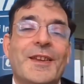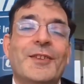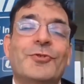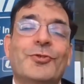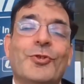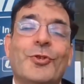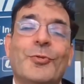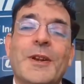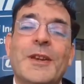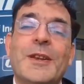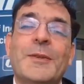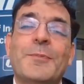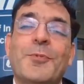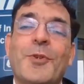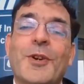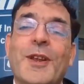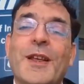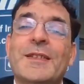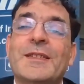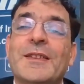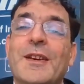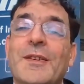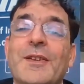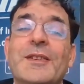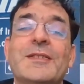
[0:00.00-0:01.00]
In so many
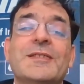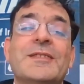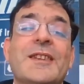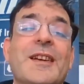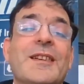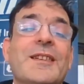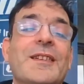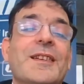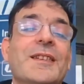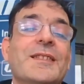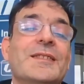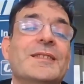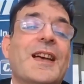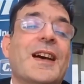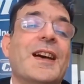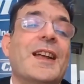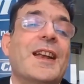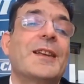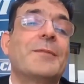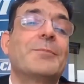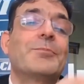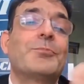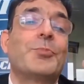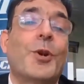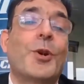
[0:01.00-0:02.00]
products, our standards
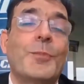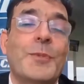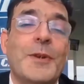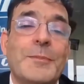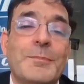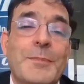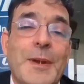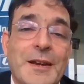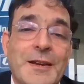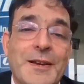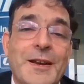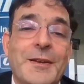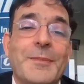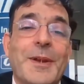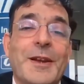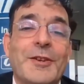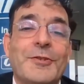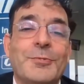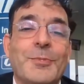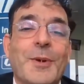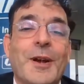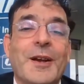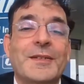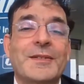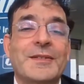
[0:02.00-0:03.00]
are at probably better
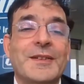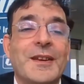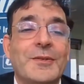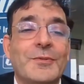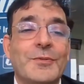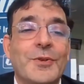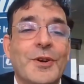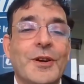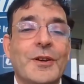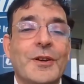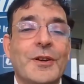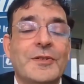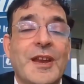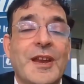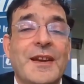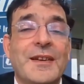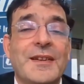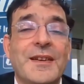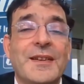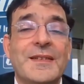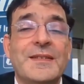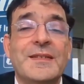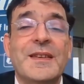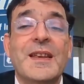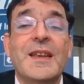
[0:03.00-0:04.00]
benchmarks than world
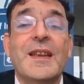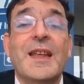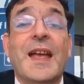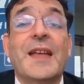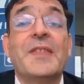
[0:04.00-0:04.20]
standards.